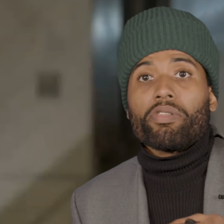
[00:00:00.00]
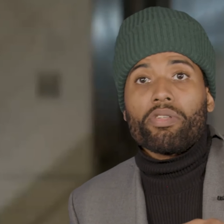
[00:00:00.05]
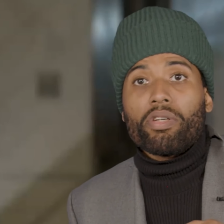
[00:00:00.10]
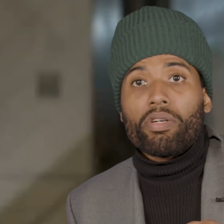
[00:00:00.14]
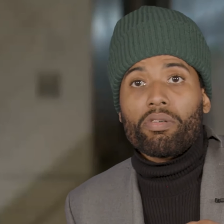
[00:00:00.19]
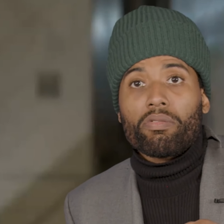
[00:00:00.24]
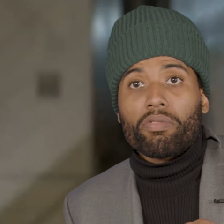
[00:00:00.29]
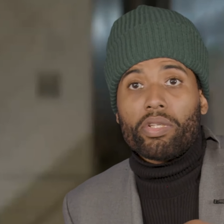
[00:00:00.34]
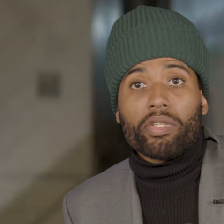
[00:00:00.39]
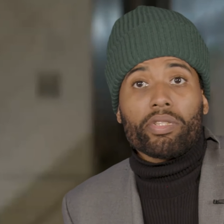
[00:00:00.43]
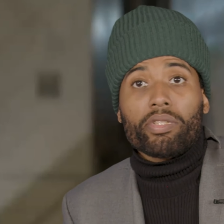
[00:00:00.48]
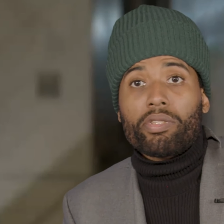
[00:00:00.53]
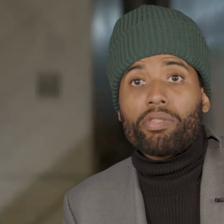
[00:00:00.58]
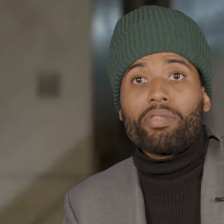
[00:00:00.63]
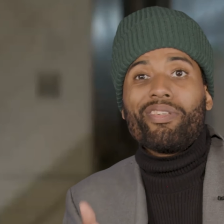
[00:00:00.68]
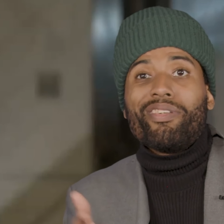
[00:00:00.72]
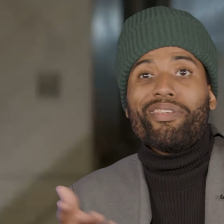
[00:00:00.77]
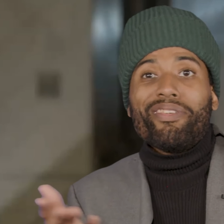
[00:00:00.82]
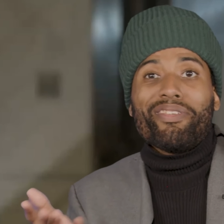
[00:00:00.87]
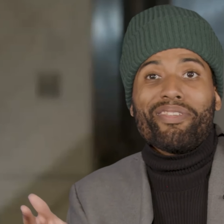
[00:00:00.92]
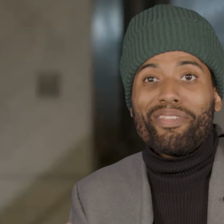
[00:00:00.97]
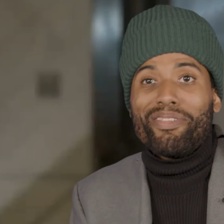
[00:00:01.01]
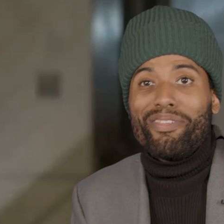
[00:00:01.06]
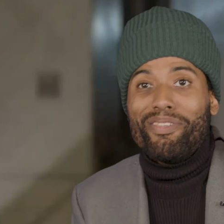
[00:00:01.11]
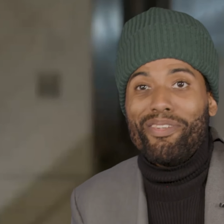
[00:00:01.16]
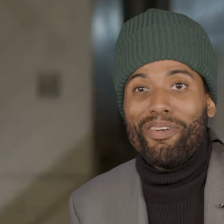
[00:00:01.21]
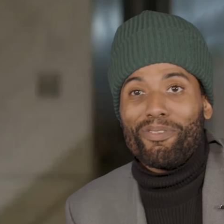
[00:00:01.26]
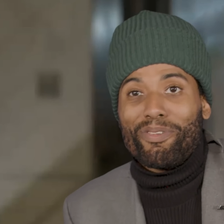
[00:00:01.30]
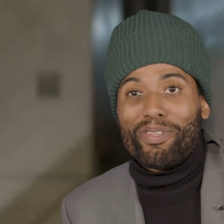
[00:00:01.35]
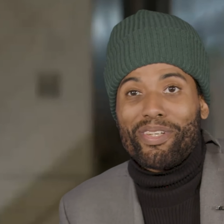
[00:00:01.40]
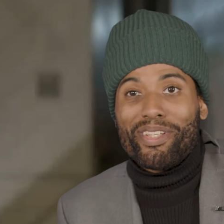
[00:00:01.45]
you know. These
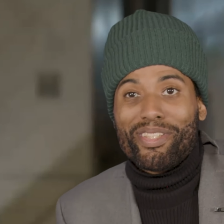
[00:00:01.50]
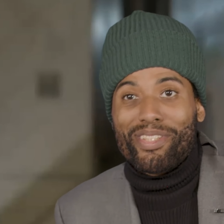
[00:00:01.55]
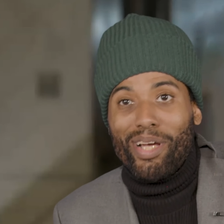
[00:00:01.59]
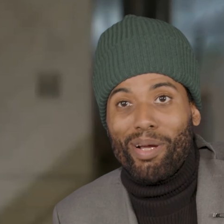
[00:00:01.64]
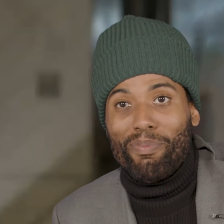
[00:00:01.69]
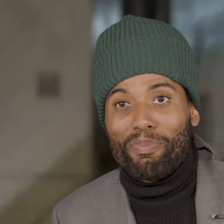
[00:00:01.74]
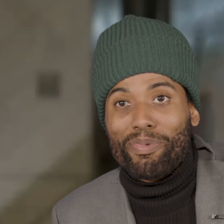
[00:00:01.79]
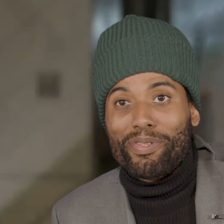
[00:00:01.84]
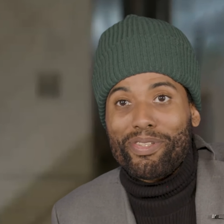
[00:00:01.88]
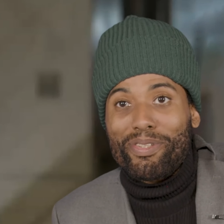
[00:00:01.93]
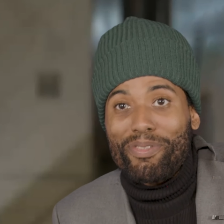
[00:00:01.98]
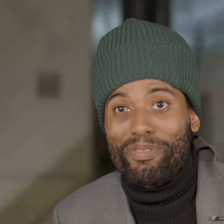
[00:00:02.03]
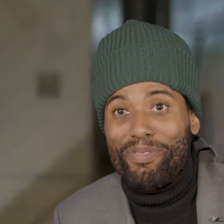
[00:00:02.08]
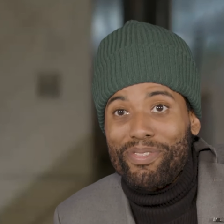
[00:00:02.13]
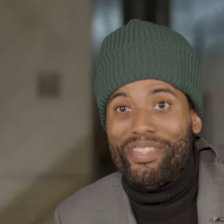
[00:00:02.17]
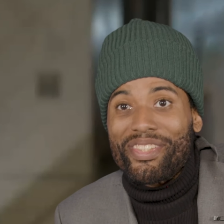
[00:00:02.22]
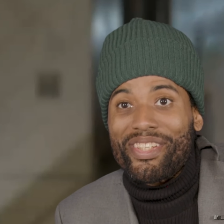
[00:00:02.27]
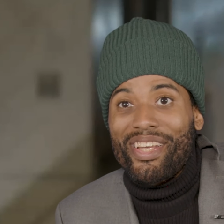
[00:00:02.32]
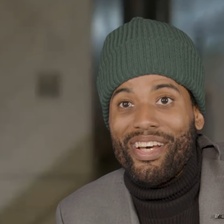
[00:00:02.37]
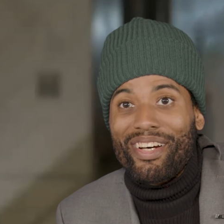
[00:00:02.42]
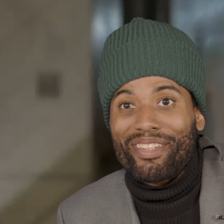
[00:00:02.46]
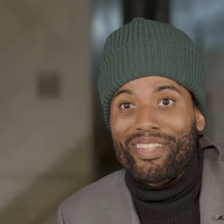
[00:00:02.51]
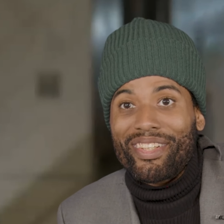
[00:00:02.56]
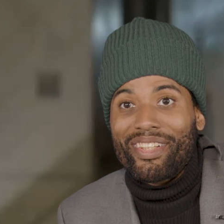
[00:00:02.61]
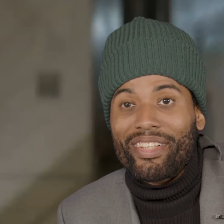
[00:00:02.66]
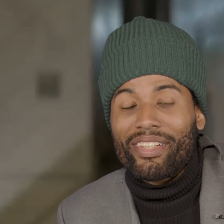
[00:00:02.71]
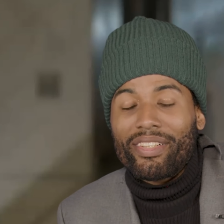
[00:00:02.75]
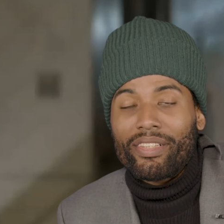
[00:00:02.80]
opportunists out here.